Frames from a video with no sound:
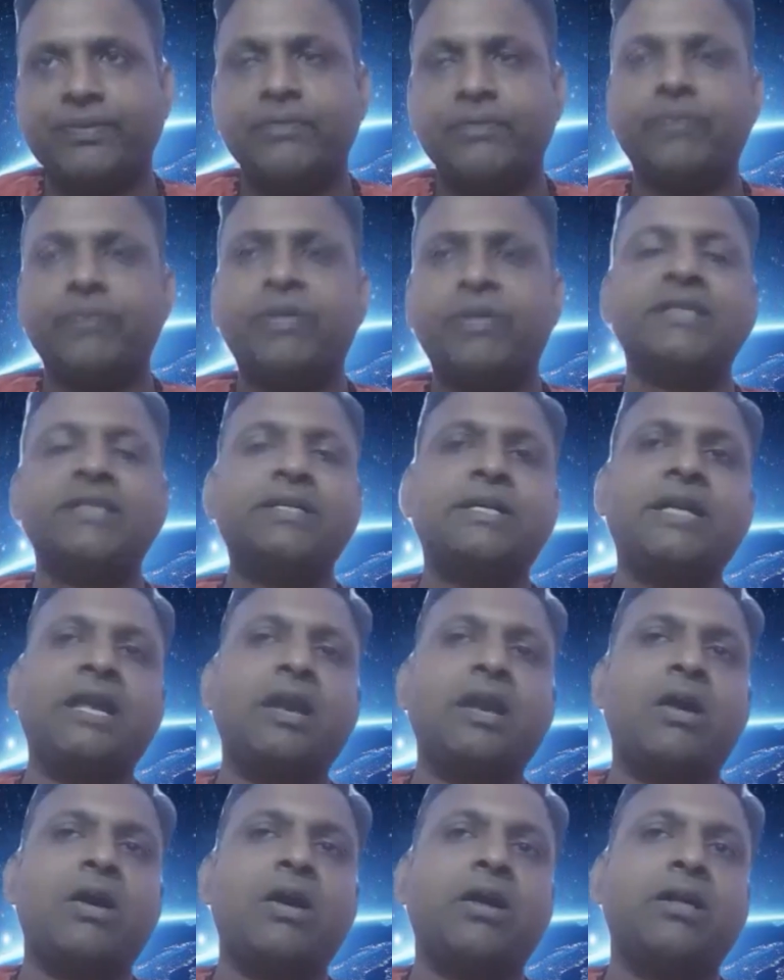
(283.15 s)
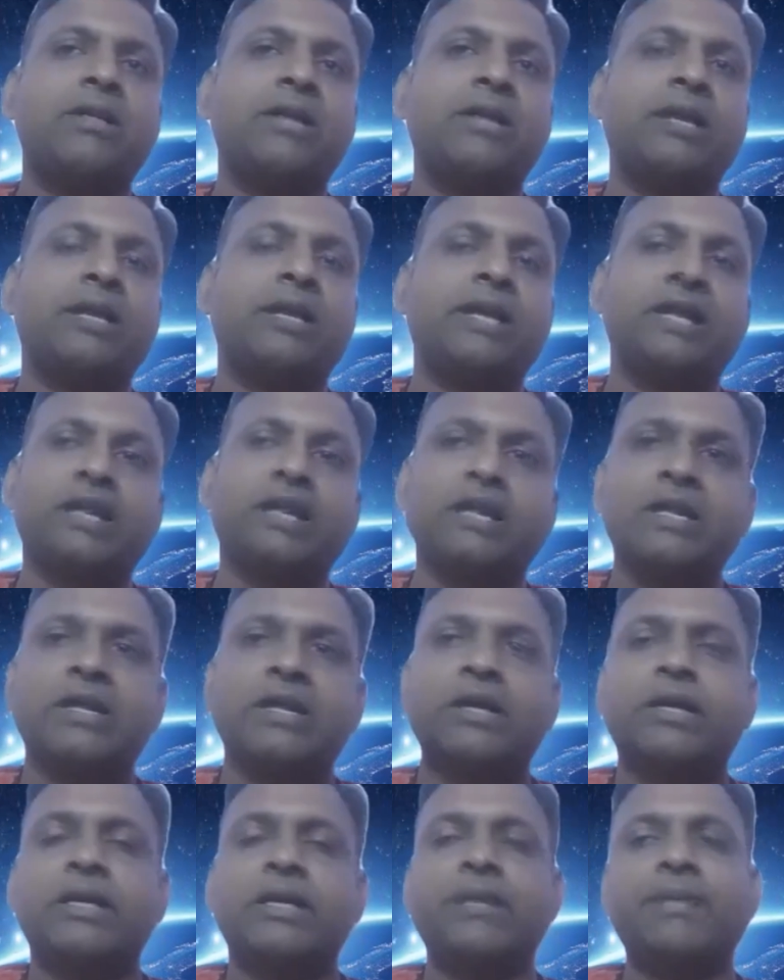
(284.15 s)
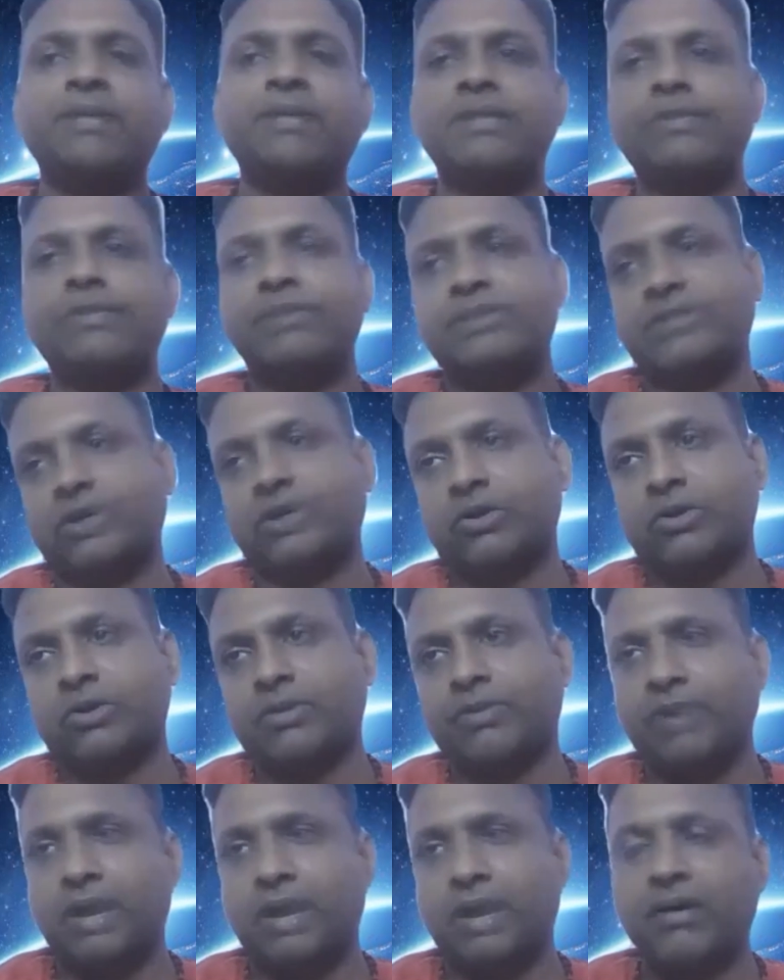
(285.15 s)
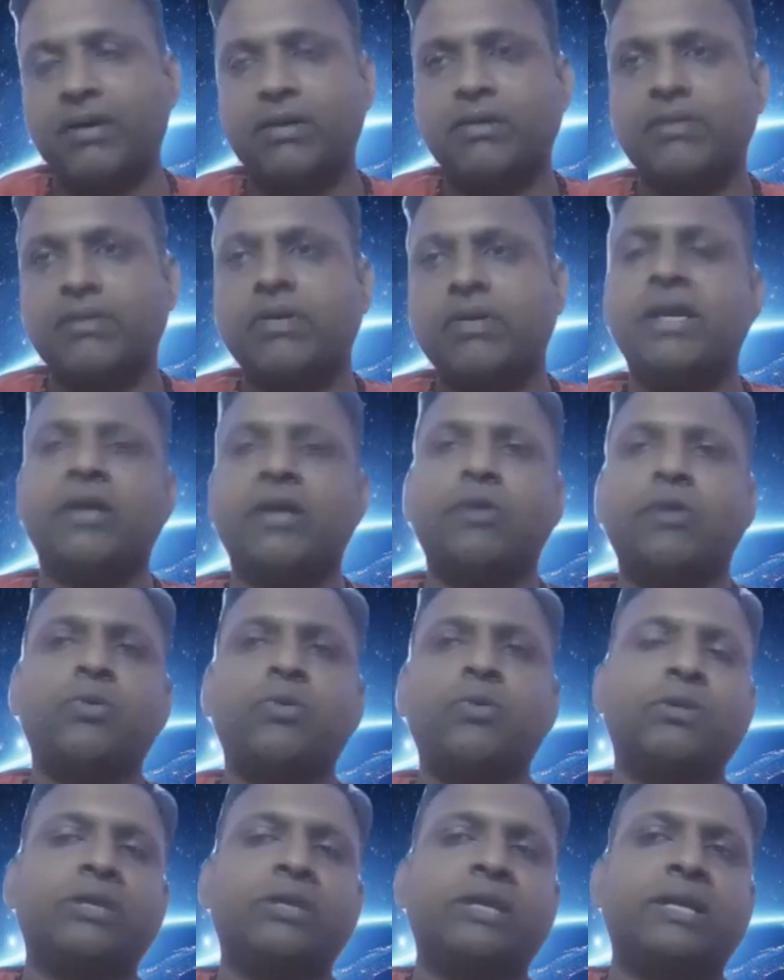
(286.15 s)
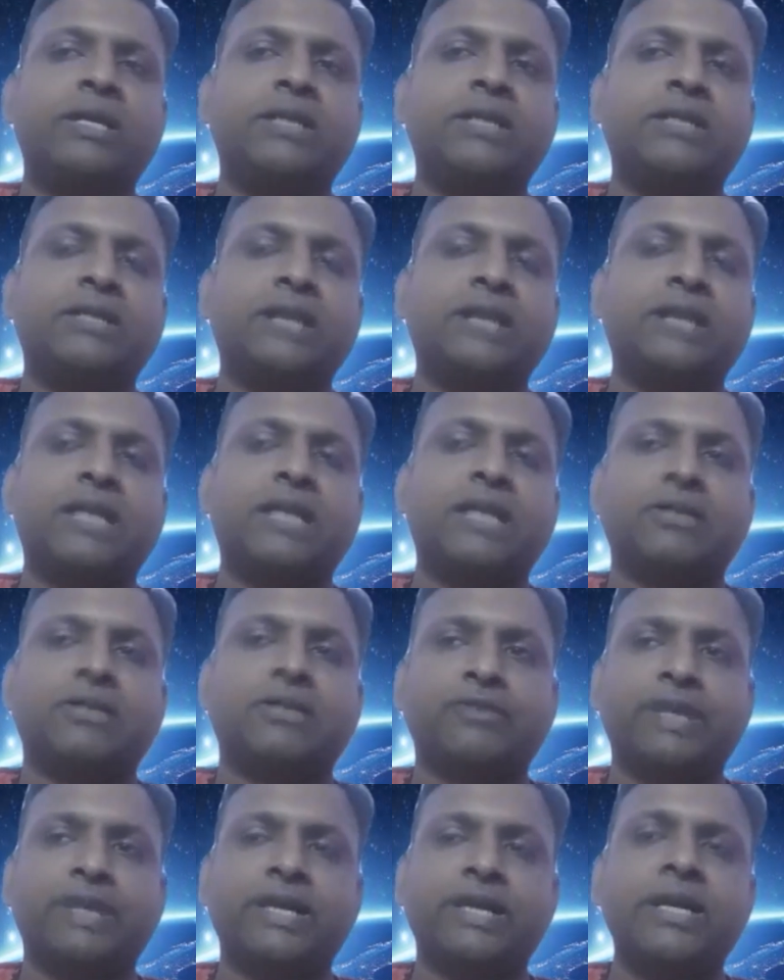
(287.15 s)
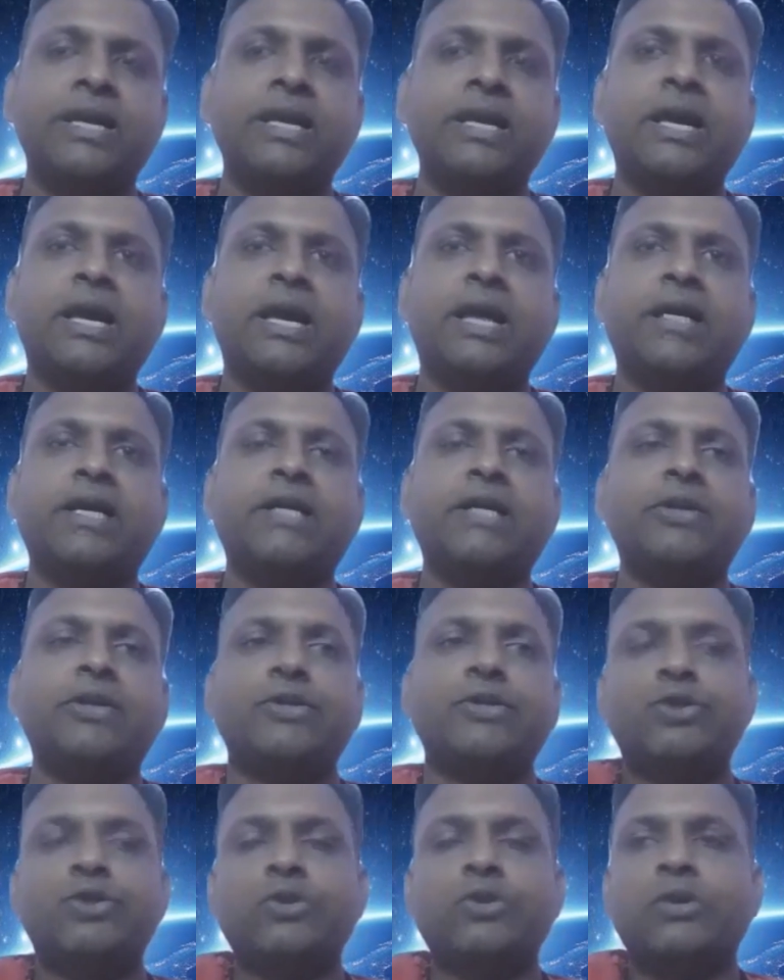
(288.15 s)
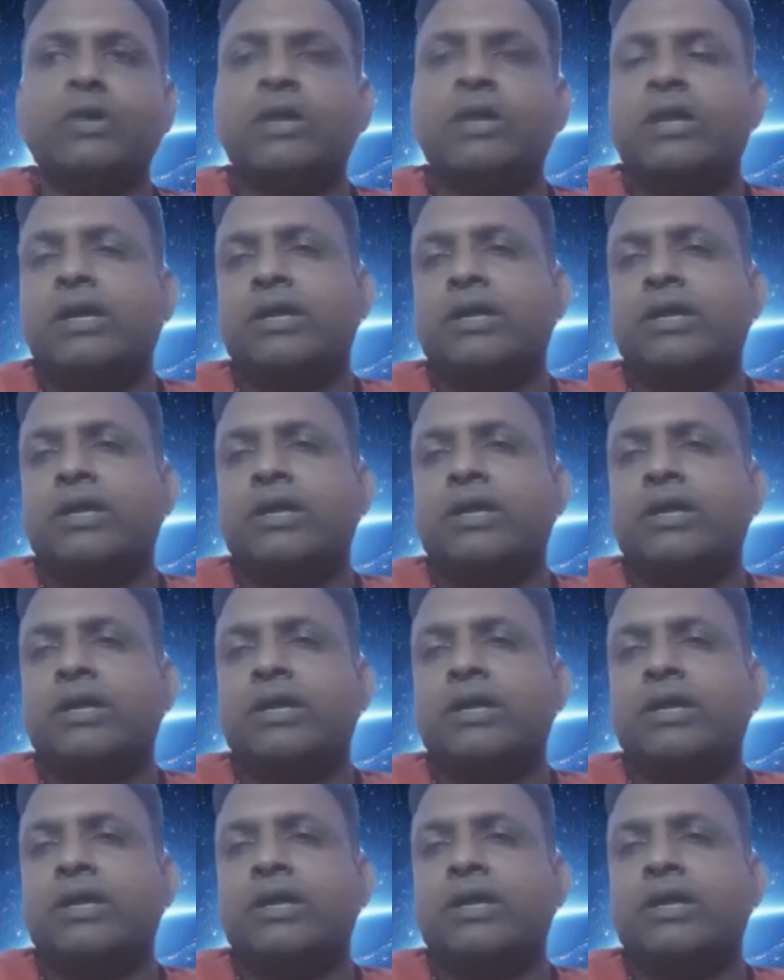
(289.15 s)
We can study a lot of that in Nimitta Mansakuna Pala. Okay, 2 to 3 days class if you take, I can teach you.